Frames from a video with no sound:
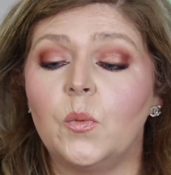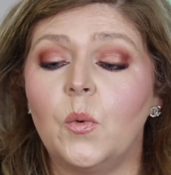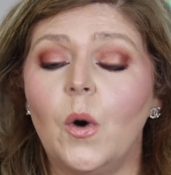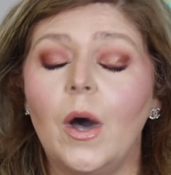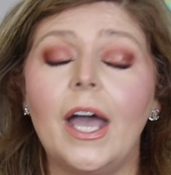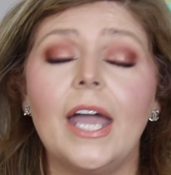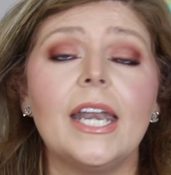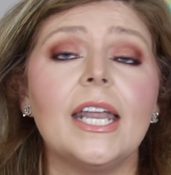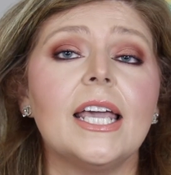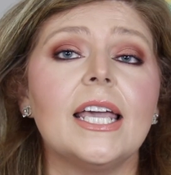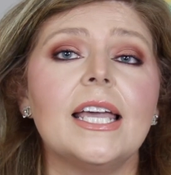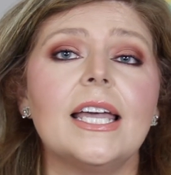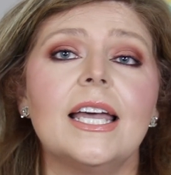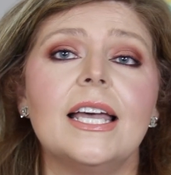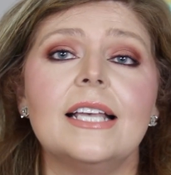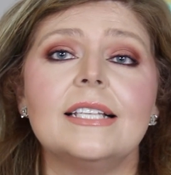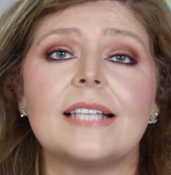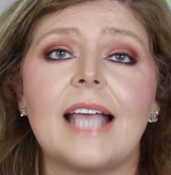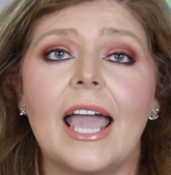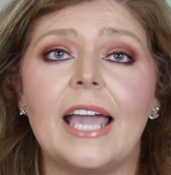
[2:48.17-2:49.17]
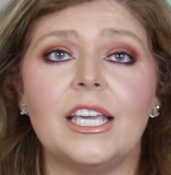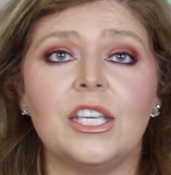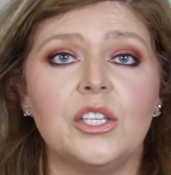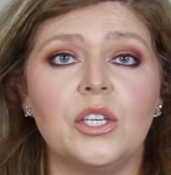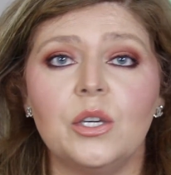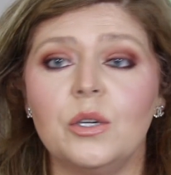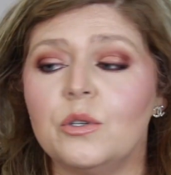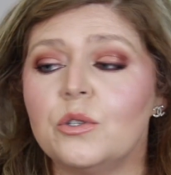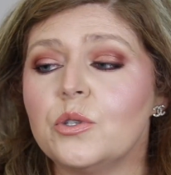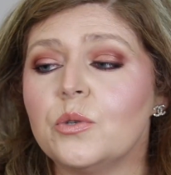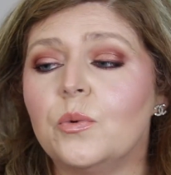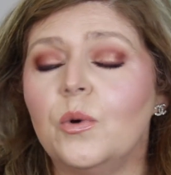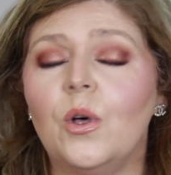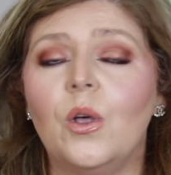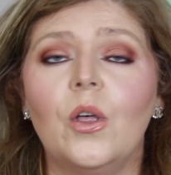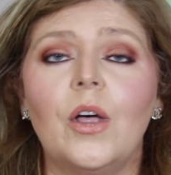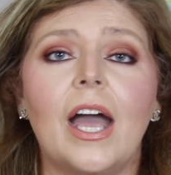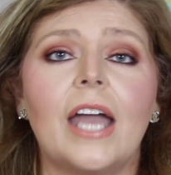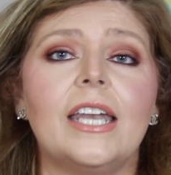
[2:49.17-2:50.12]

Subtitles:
One is a usual